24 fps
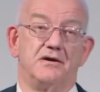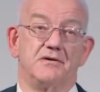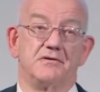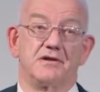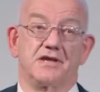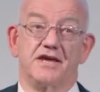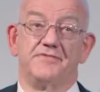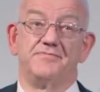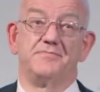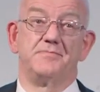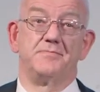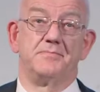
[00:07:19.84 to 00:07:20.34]

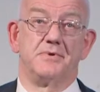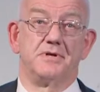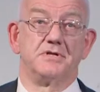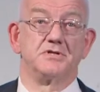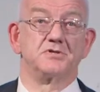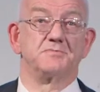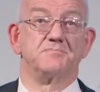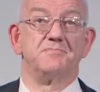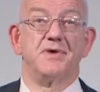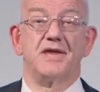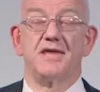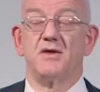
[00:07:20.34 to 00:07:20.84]

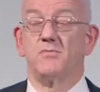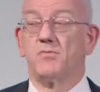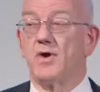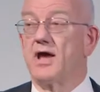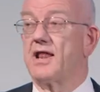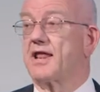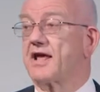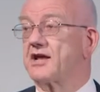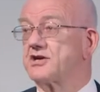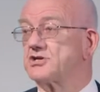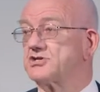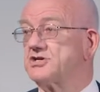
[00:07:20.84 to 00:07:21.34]
Governments may
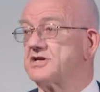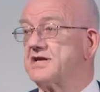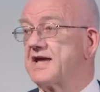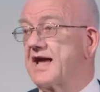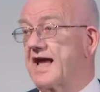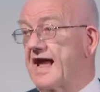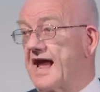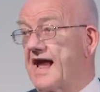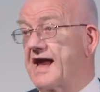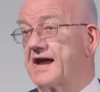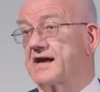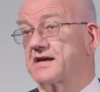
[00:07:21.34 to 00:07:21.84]
well actually
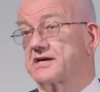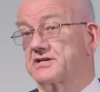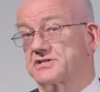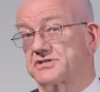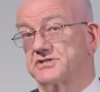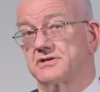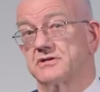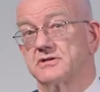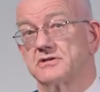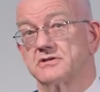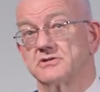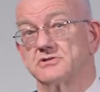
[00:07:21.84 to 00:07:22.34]

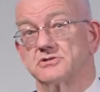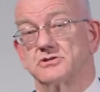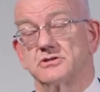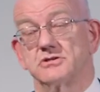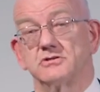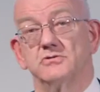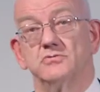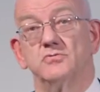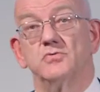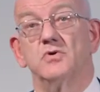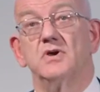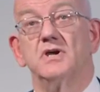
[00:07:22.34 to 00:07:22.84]
act
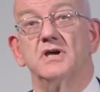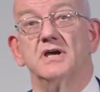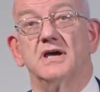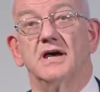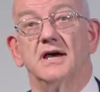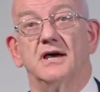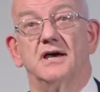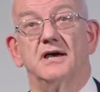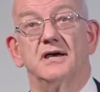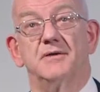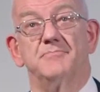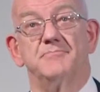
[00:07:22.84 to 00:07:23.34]
to
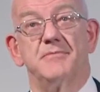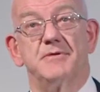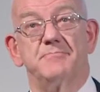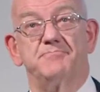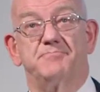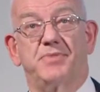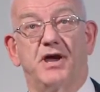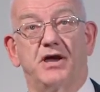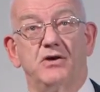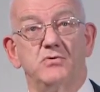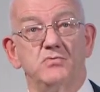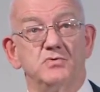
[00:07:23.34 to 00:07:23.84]

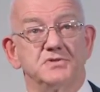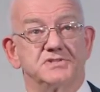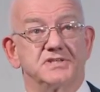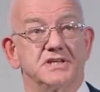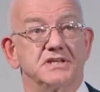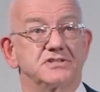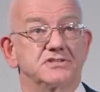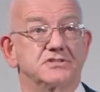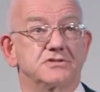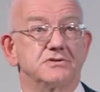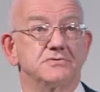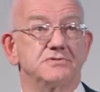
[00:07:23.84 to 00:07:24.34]
impose
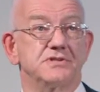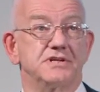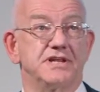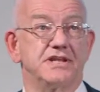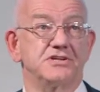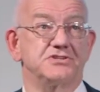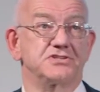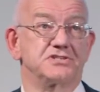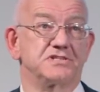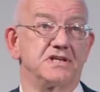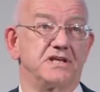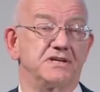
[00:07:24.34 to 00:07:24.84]
this through the
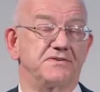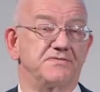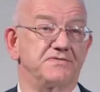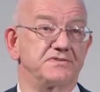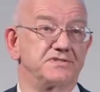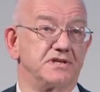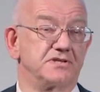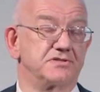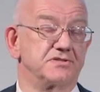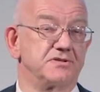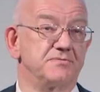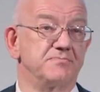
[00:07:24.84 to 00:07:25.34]
legislative
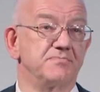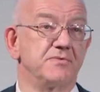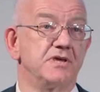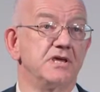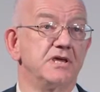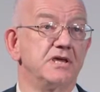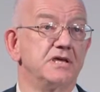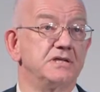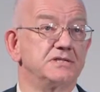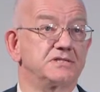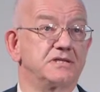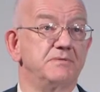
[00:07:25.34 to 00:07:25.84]
system
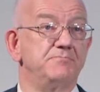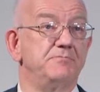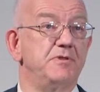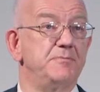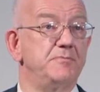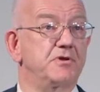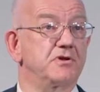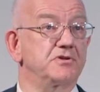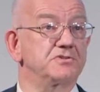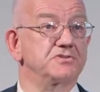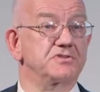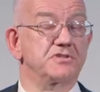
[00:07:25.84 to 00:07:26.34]
simply
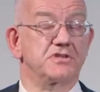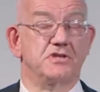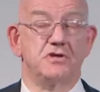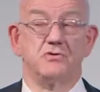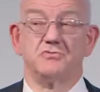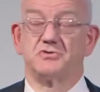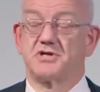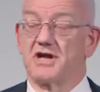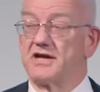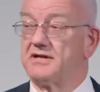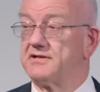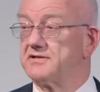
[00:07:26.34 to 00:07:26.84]
because of the
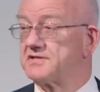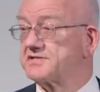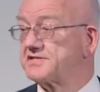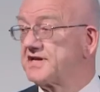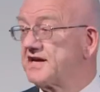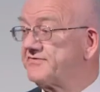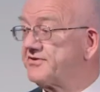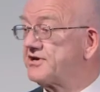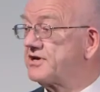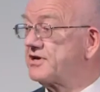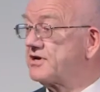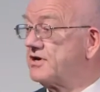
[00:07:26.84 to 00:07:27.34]
huge
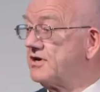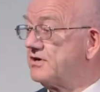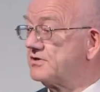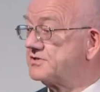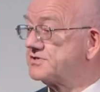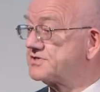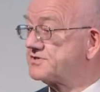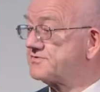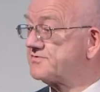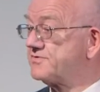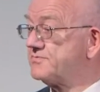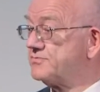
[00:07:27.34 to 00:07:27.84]
health-saving
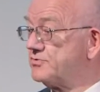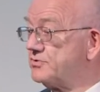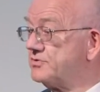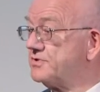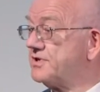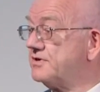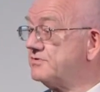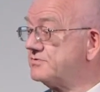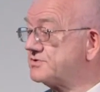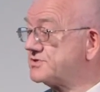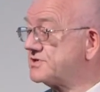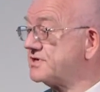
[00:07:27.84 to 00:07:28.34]
costs from all
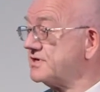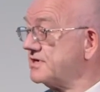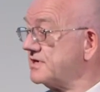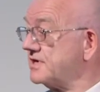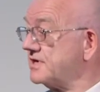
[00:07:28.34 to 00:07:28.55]
those